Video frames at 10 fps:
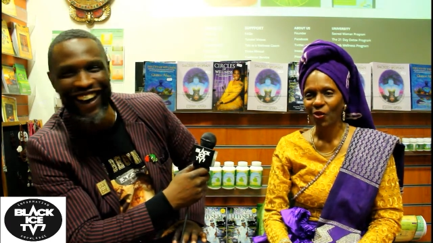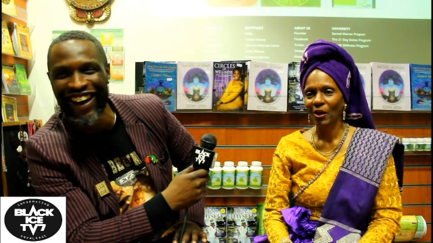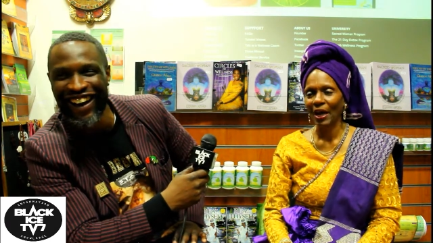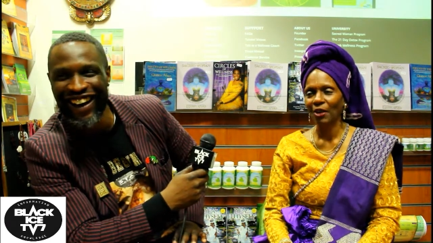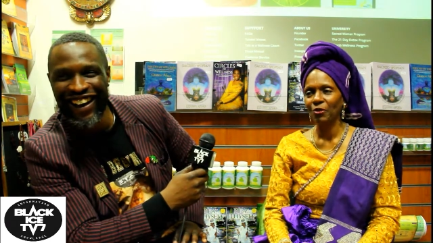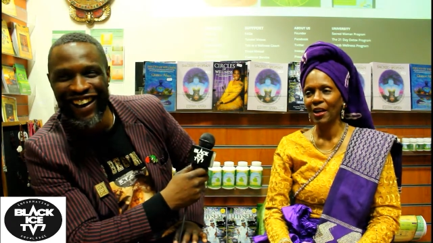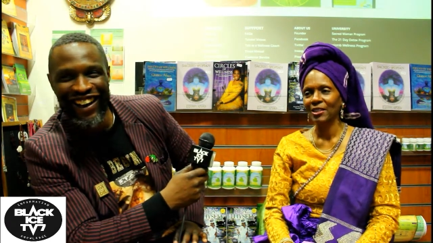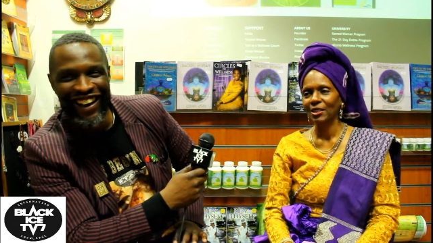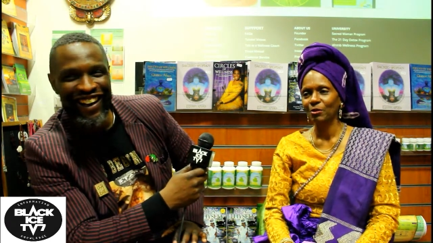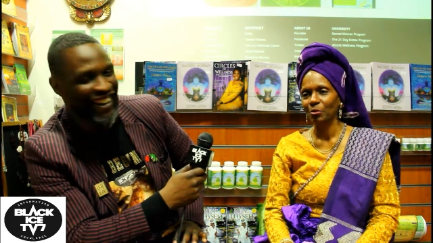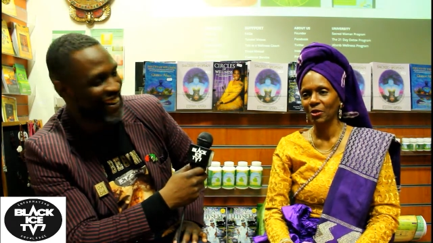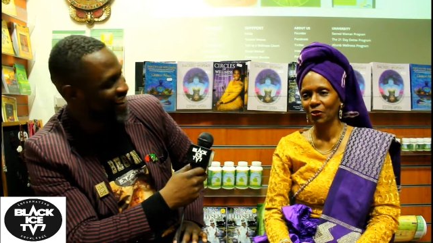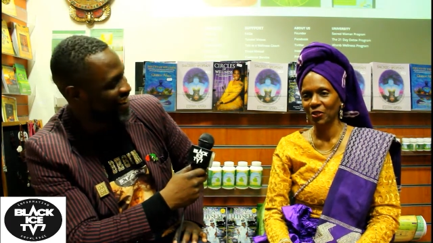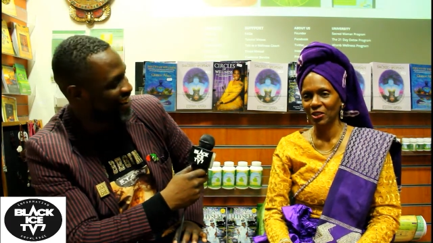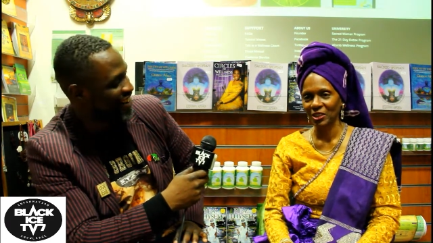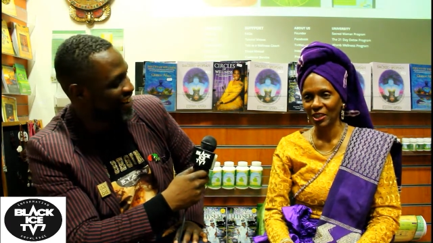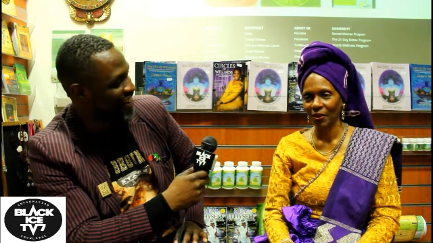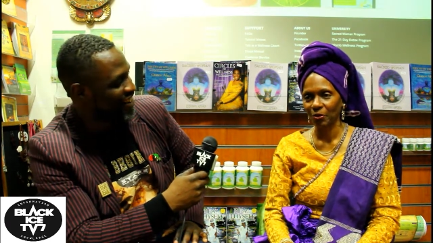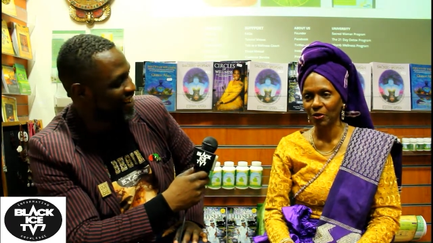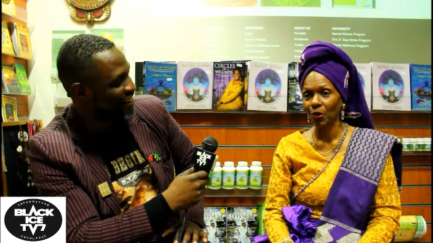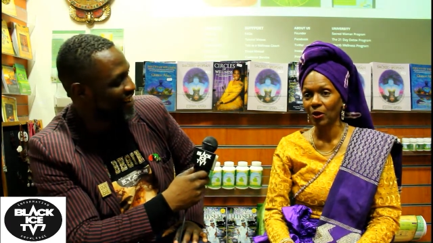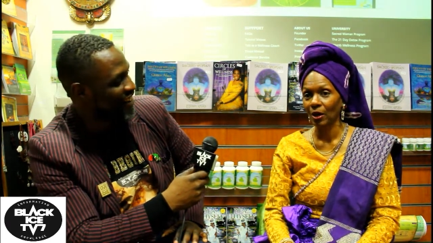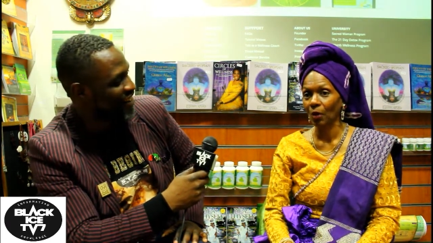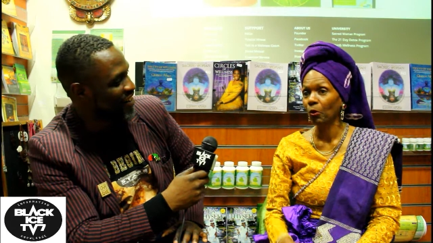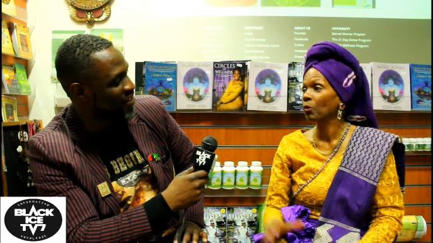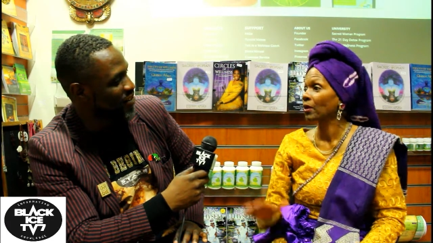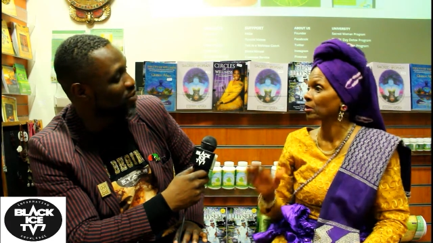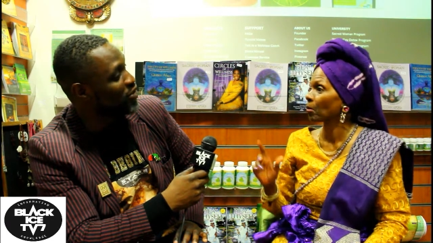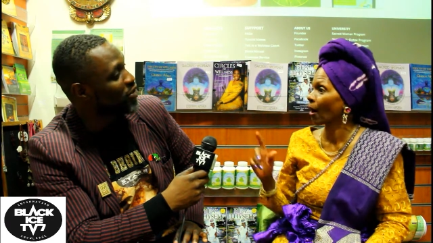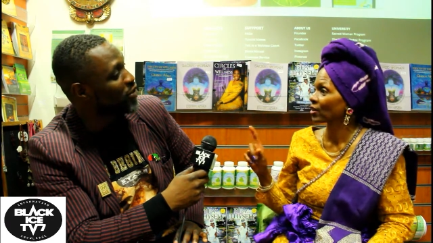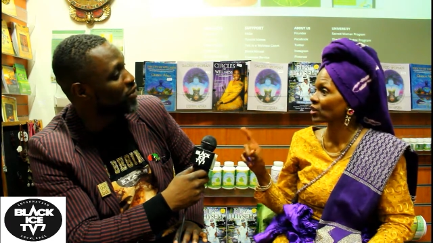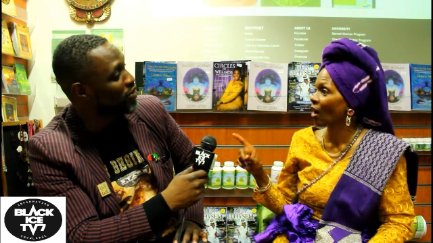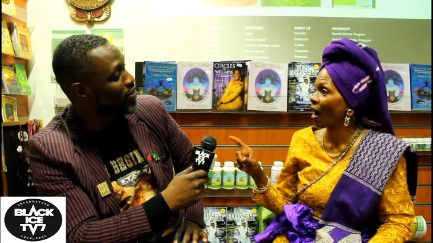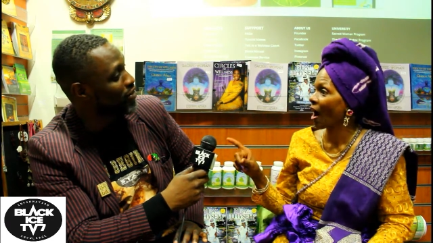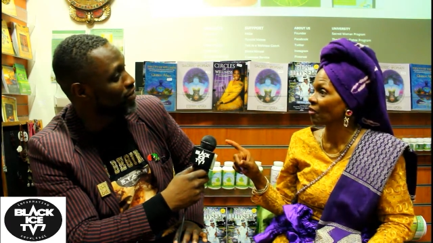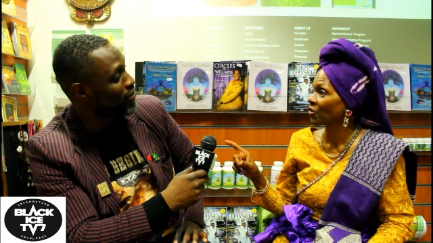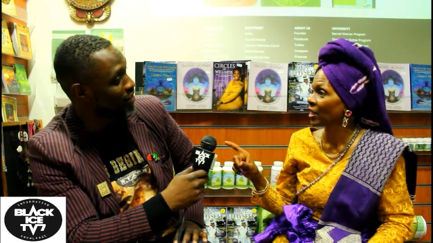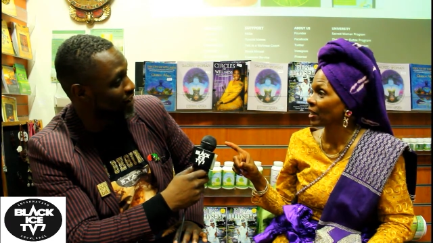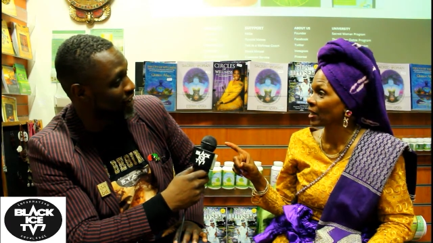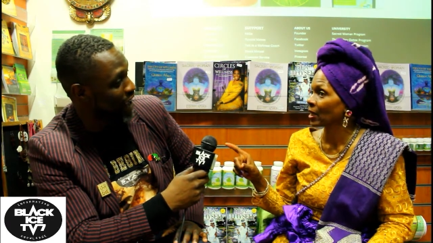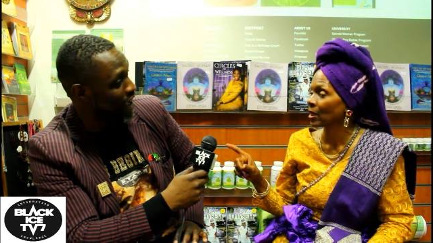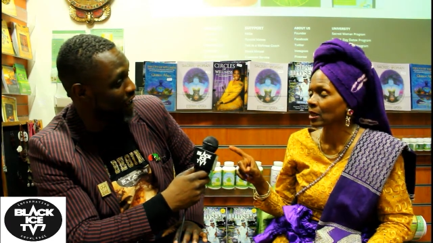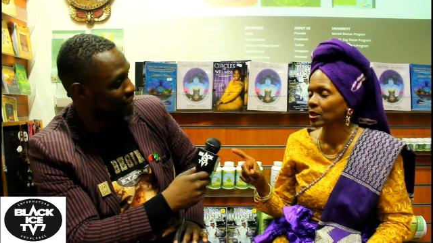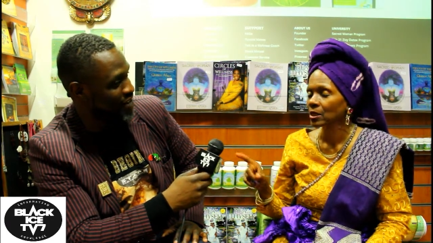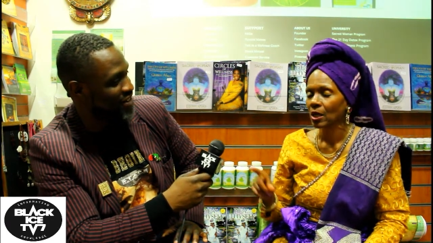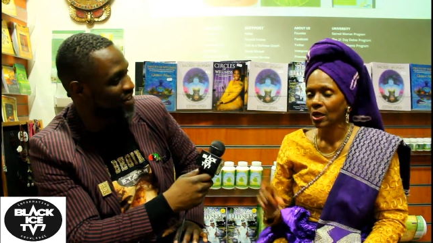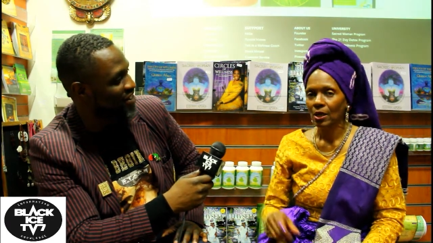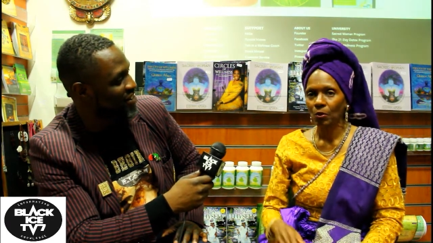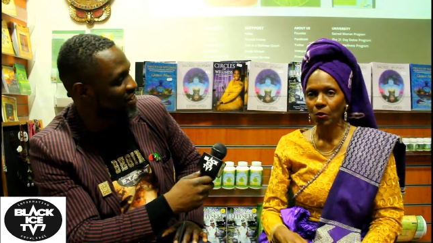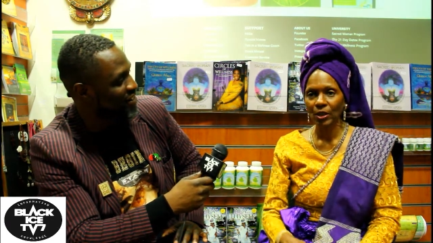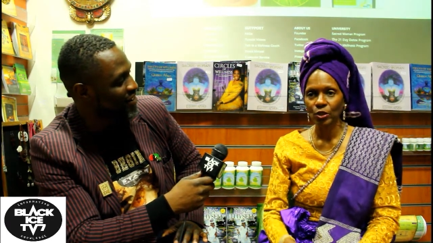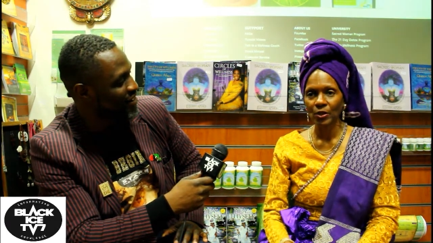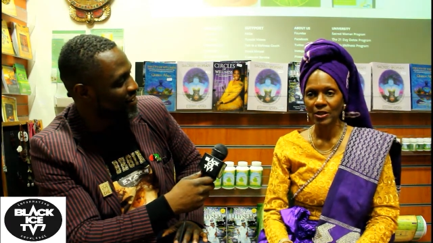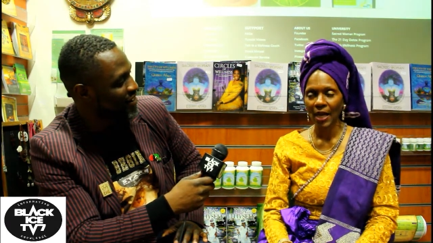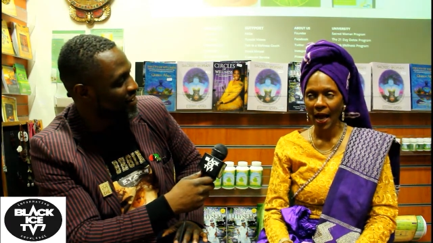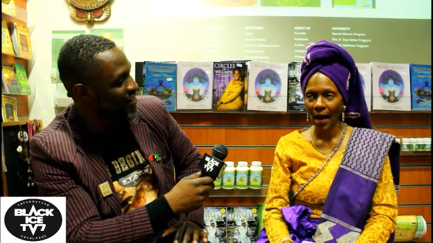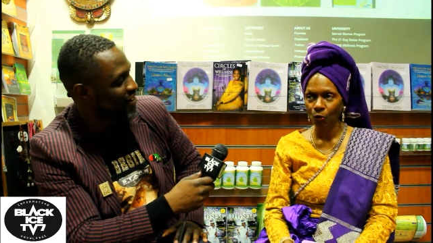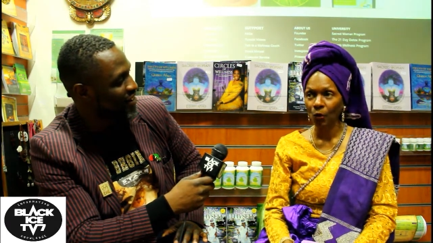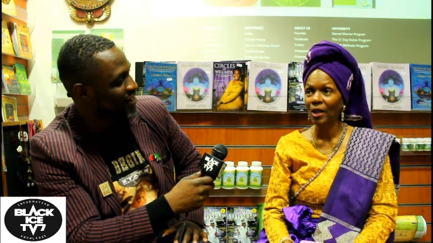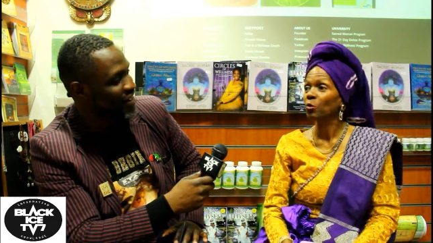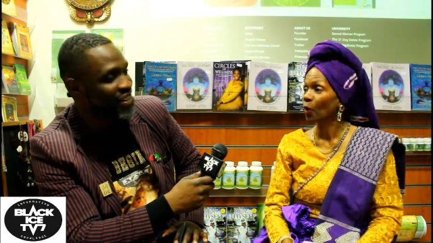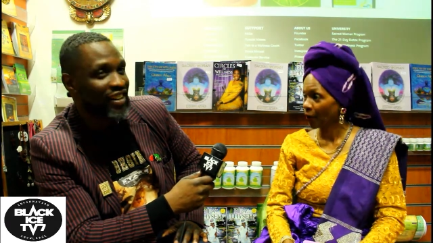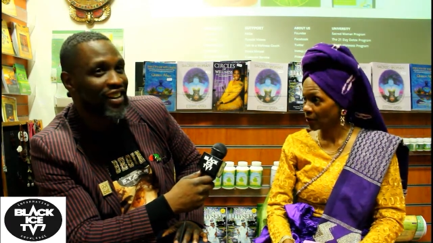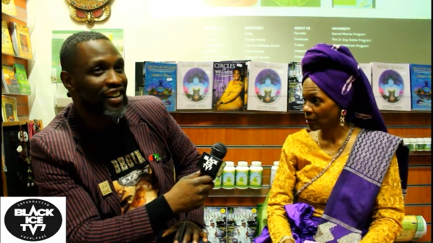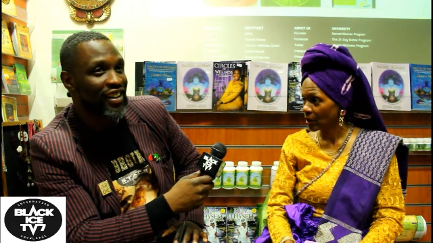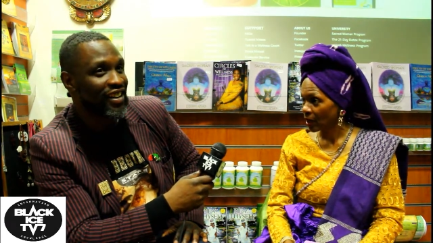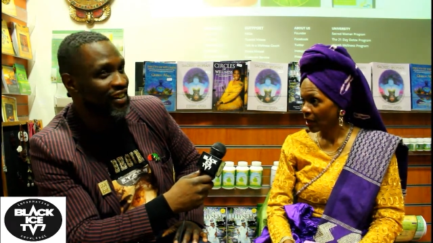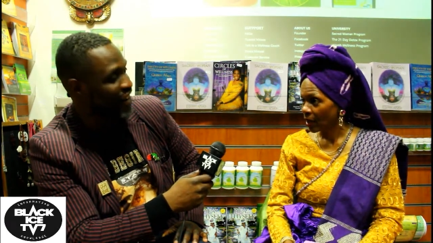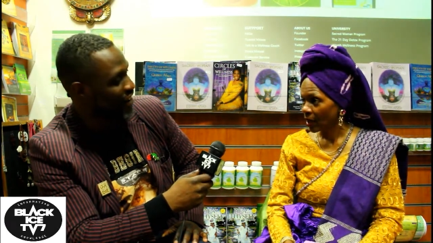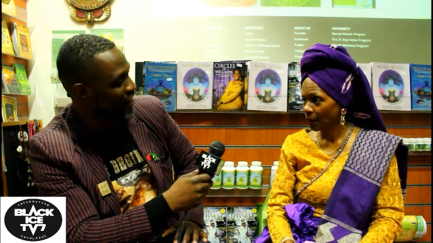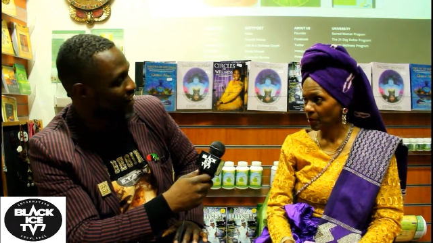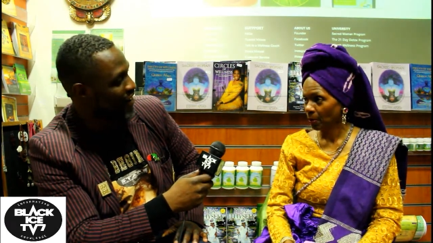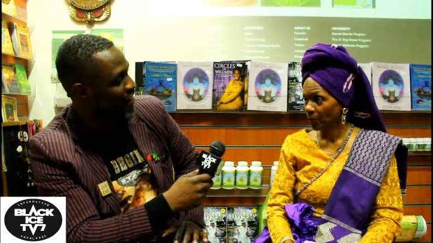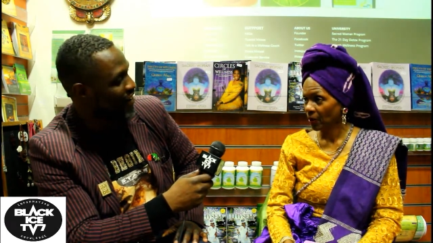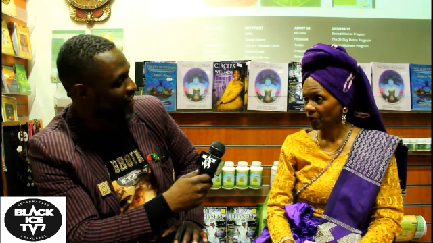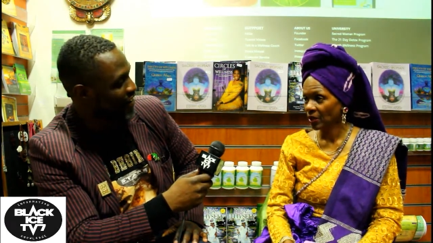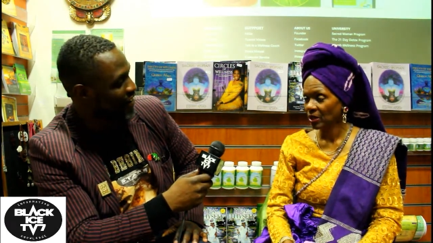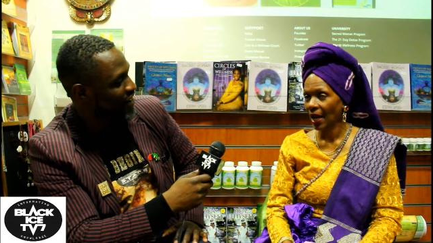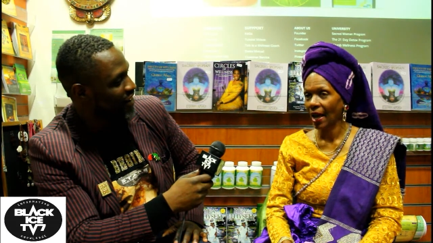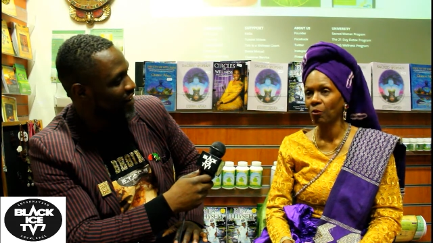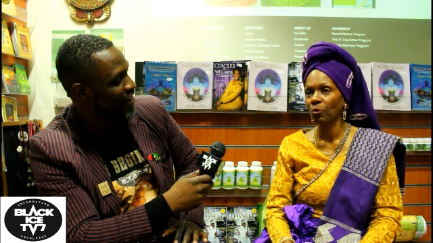Speaker 1: well, I raised him to be a visionary. We all yeah. are. We went to Marcus Garvey. Yes. We went to his house where he worked. Yeah. It was a privilege, and